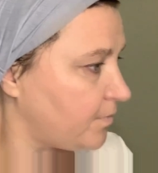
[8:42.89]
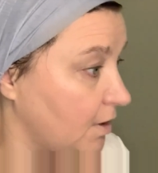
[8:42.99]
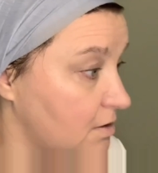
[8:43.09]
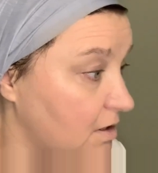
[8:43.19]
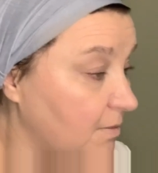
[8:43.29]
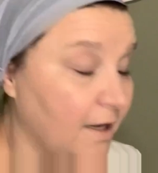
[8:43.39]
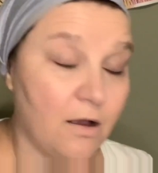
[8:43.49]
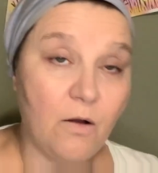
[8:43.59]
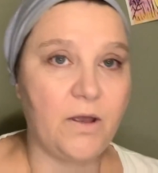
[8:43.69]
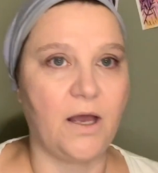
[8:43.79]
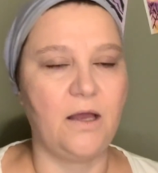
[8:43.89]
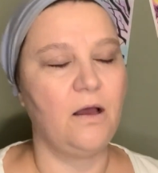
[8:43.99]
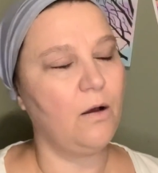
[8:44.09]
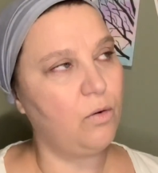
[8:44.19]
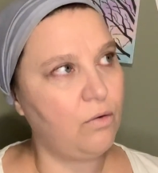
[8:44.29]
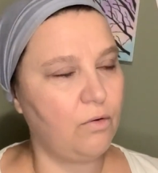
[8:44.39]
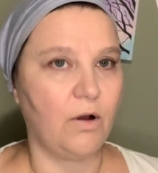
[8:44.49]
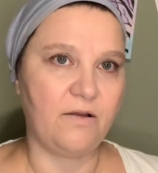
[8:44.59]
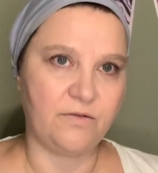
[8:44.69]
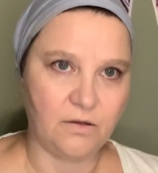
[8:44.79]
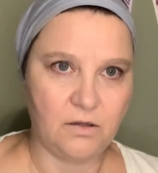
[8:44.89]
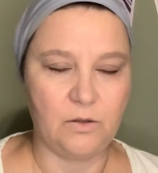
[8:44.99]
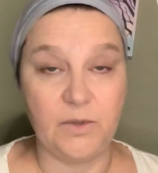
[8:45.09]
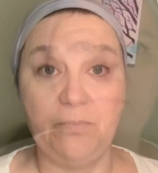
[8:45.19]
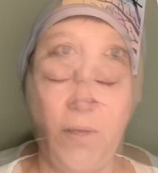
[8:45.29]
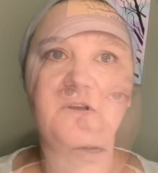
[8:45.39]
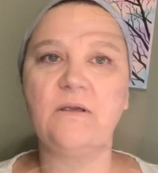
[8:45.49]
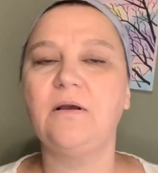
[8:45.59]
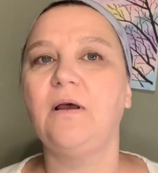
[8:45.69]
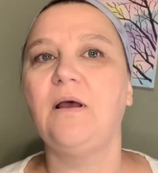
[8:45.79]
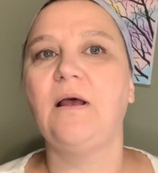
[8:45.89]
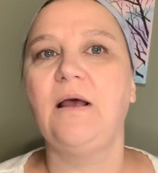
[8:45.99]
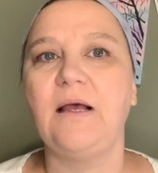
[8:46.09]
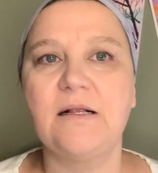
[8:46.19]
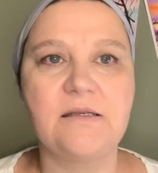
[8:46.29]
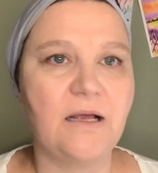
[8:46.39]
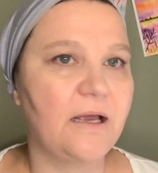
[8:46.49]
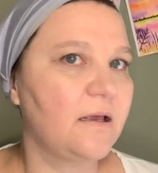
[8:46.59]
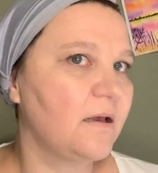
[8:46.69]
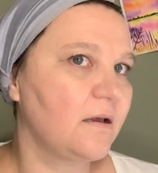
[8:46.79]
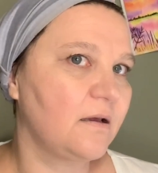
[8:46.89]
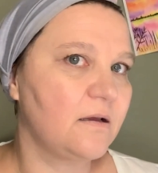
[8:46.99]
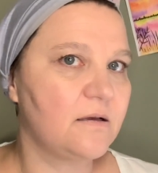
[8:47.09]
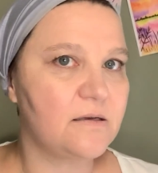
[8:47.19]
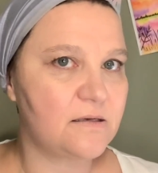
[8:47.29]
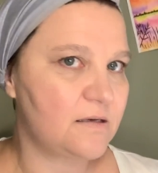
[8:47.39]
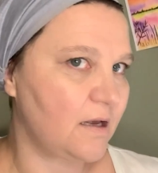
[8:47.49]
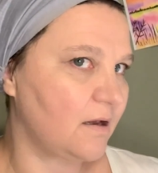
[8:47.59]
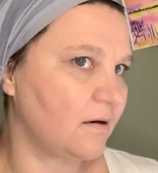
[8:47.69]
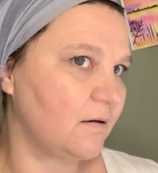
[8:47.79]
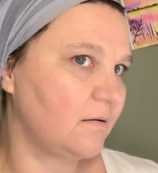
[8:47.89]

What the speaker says: So I'm like, okay, whew, I feel a little bit better. It's like skin.